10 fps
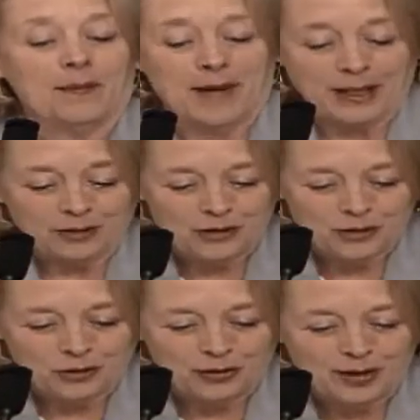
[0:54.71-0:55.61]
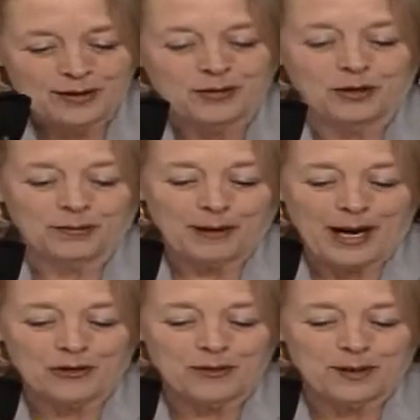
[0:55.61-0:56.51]
Massachusetts was
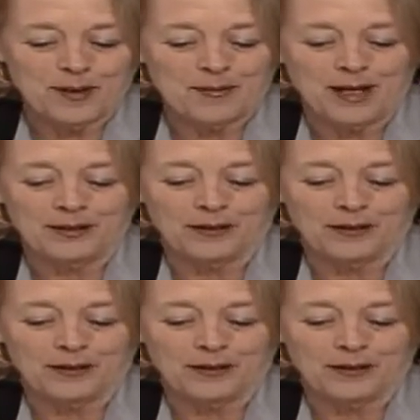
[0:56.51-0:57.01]
proud to be among